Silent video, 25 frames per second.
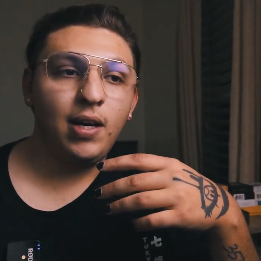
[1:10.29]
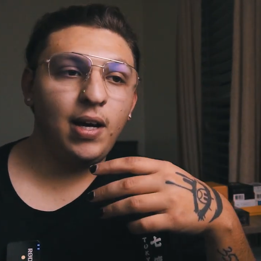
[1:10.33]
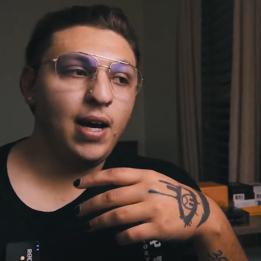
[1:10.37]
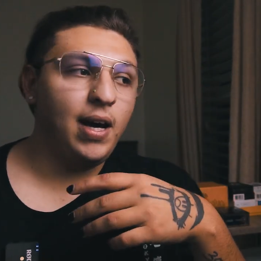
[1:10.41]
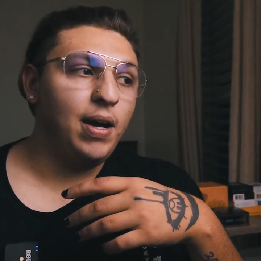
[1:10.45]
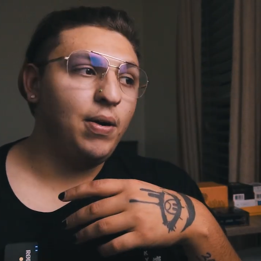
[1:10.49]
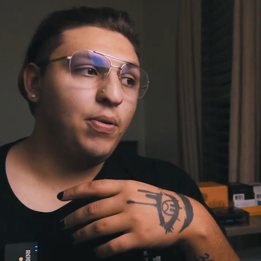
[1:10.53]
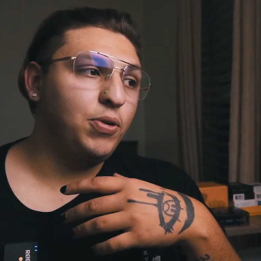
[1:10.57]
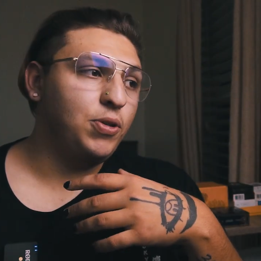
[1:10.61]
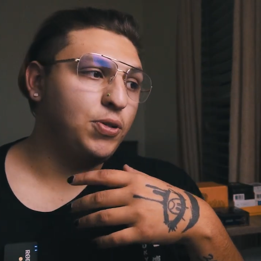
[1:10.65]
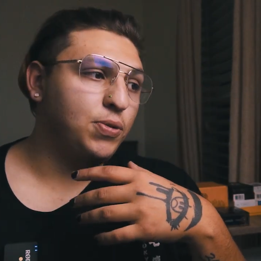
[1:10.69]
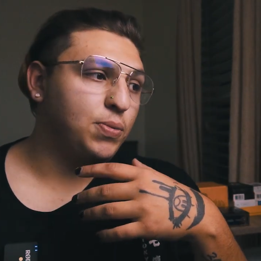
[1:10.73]

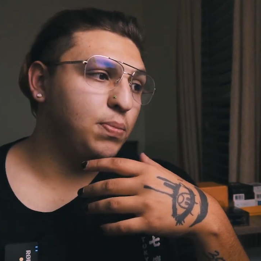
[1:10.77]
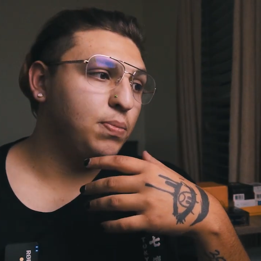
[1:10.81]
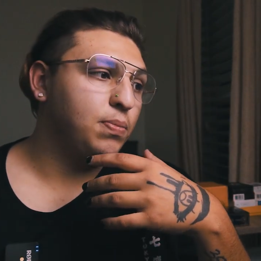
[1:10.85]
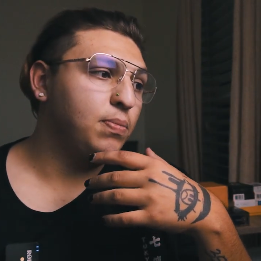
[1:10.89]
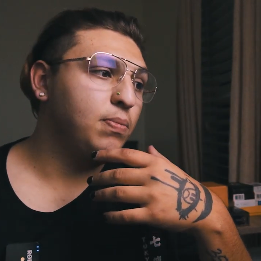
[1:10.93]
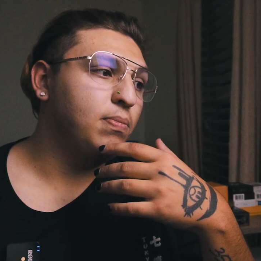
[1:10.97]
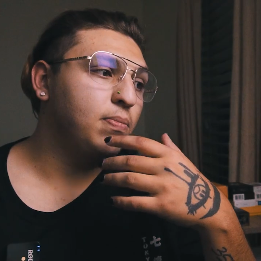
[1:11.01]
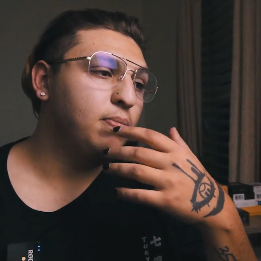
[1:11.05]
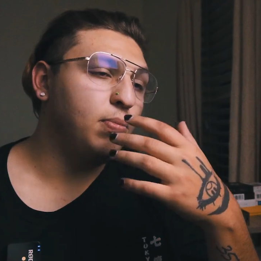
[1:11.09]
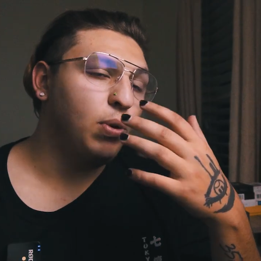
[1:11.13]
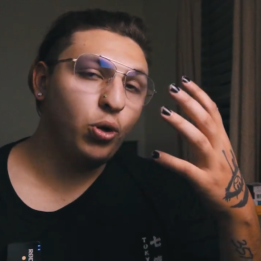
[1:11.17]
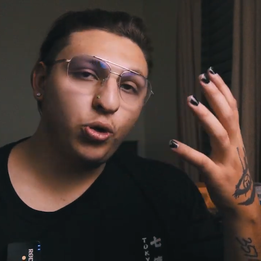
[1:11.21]
I was
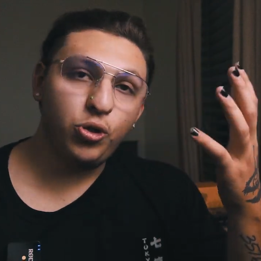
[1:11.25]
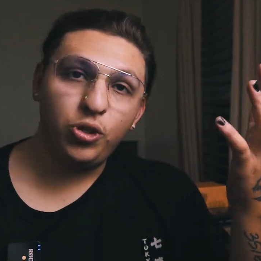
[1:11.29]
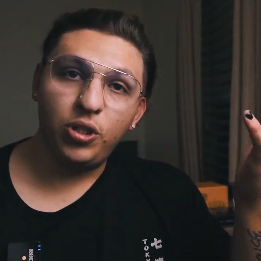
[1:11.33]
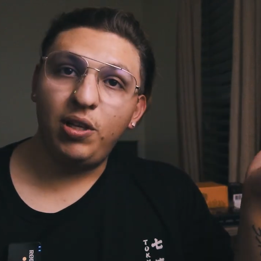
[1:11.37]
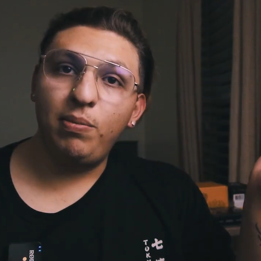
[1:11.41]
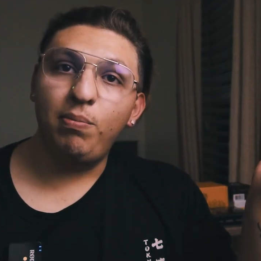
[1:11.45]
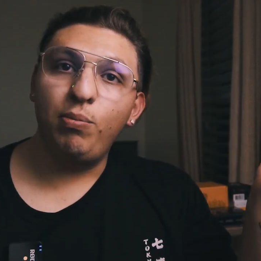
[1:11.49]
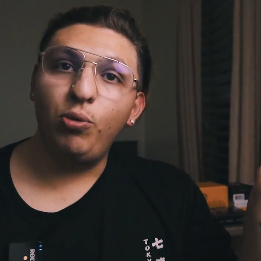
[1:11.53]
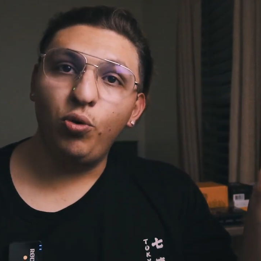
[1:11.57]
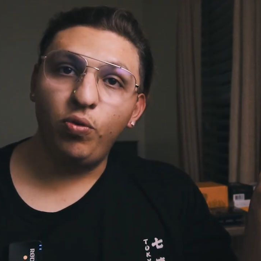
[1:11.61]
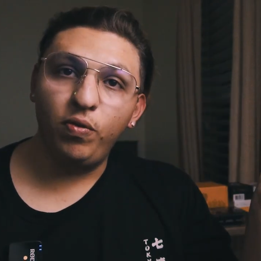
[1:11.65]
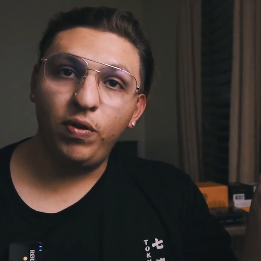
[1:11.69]

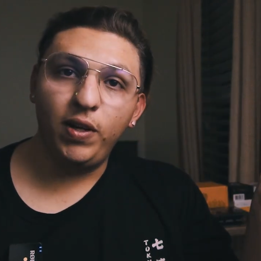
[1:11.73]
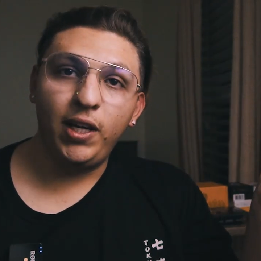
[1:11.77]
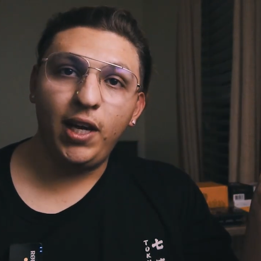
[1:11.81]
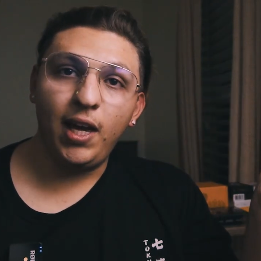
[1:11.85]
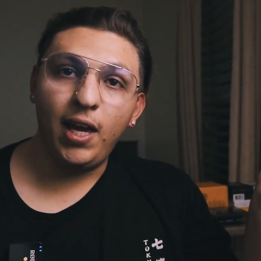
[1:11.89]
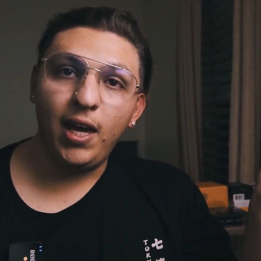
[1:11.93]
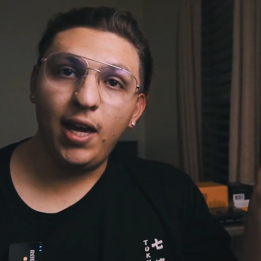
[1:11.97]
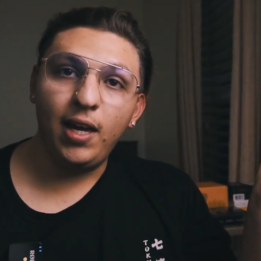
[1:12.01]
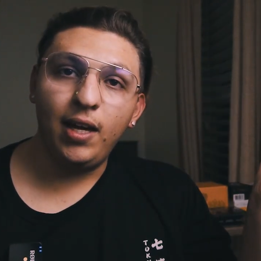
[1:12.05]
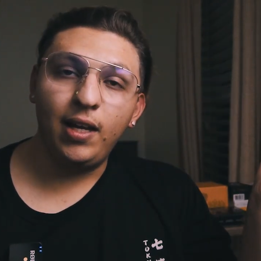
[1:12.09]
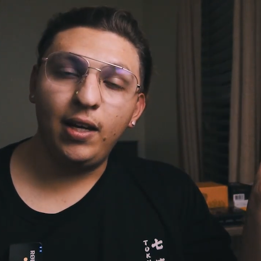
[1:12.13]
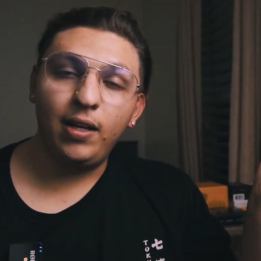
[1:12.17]
mostly moving
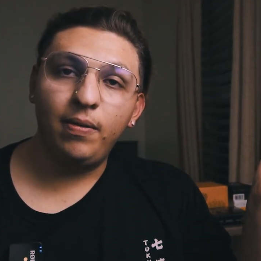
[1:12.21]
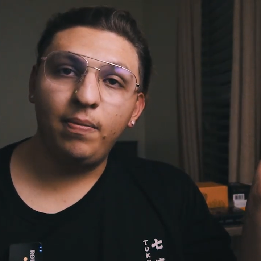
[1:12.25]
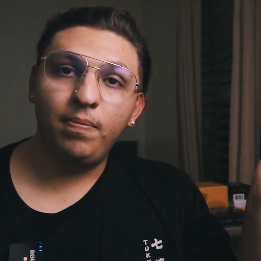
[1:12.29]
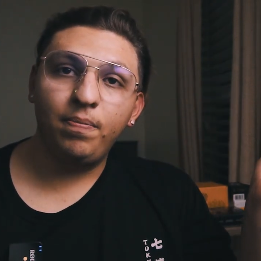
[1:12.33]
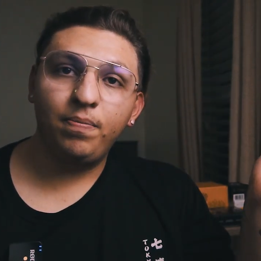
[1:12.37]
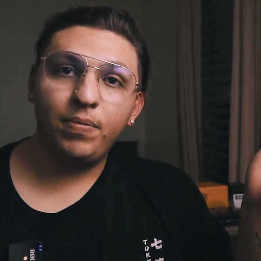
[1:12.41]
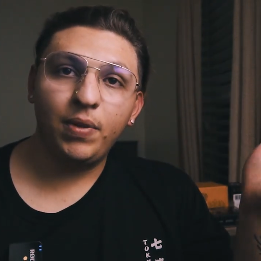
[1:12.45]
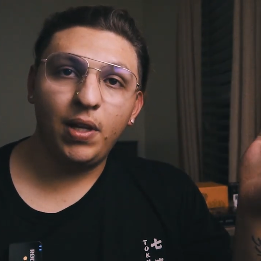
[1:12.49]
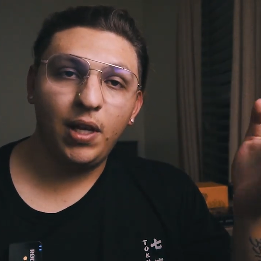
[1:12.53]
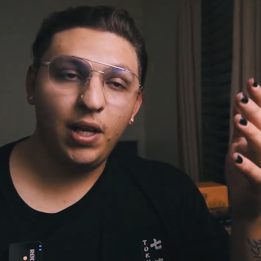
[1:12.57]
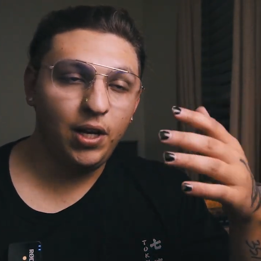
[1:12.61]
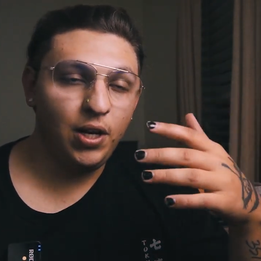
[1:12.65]
in
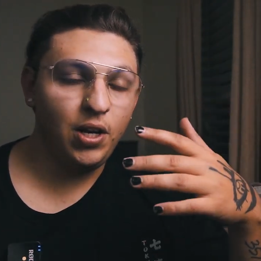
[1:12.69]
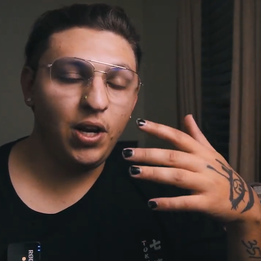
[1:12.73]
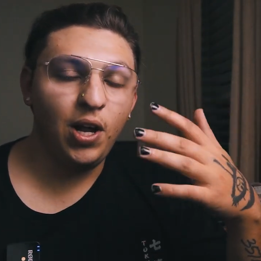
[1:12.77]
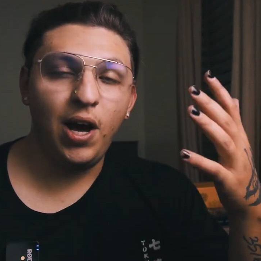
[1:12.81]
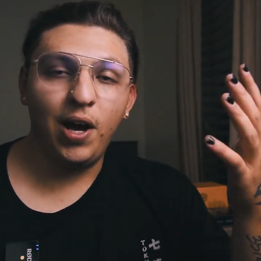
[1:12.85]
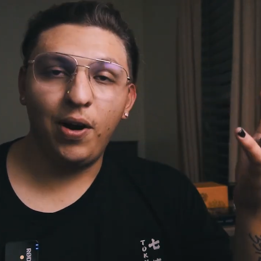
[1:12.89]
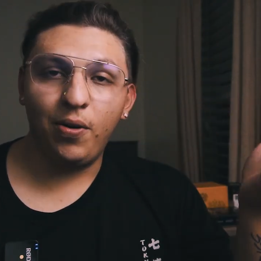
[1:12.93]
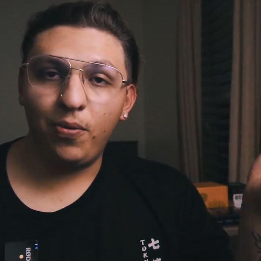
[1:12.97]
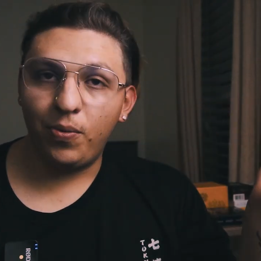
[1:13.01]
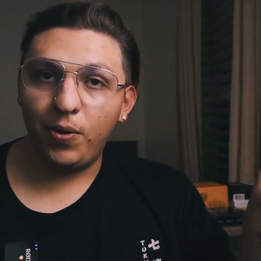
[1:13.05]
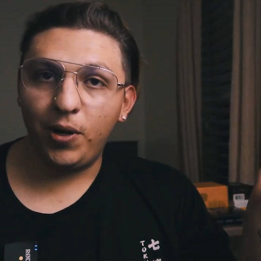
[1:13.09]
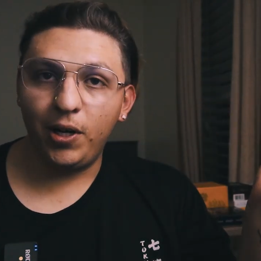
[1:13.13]
and
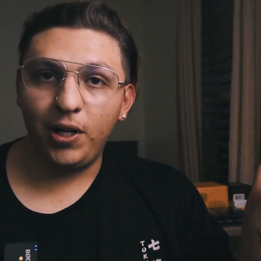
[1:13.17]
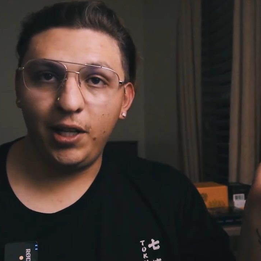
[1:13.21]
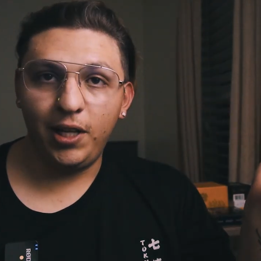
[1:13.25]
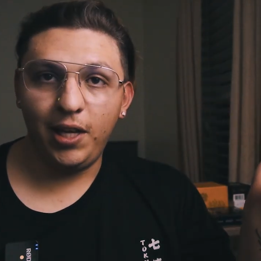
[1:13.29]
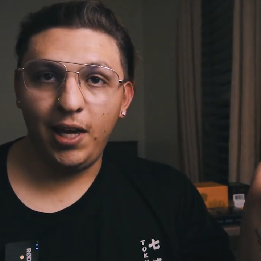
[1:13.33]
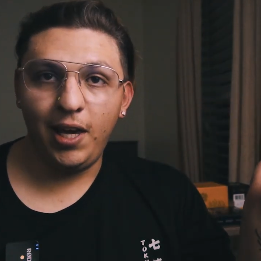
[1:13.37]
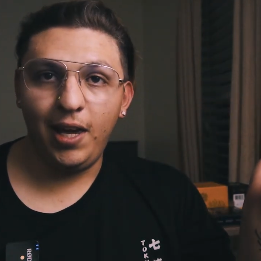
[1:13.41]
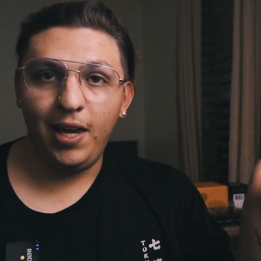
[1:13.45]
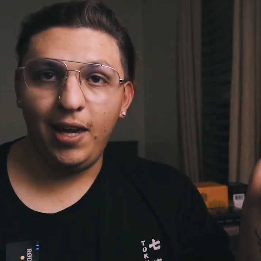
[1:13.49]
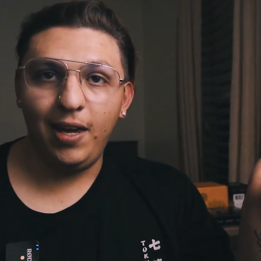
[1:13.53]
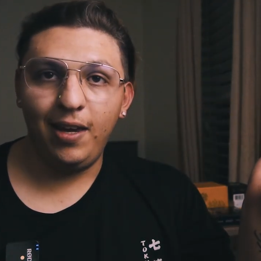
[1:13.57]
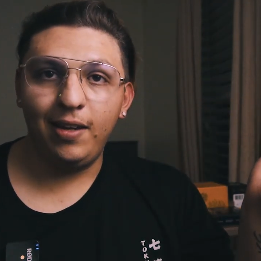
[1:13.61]
not
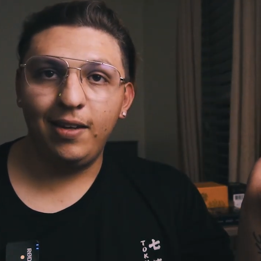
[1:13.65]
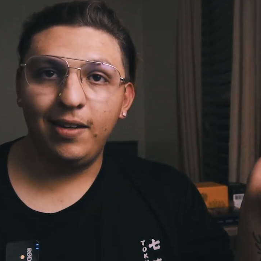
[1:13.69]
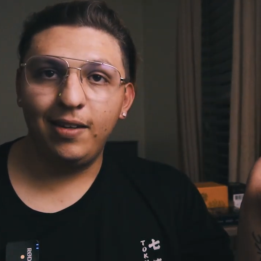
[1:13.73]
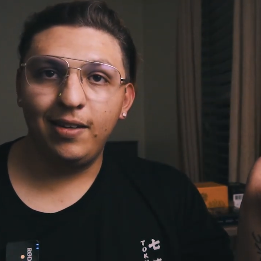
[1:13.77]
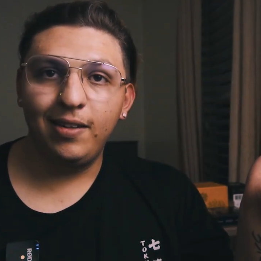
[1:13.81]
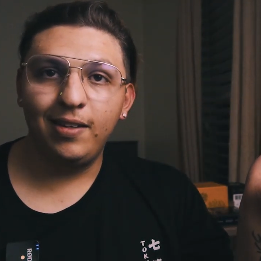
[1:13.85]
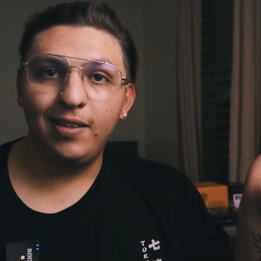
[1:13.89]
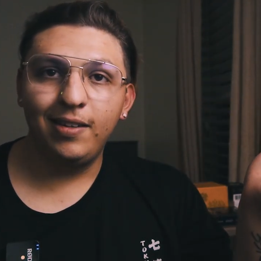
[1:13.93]
really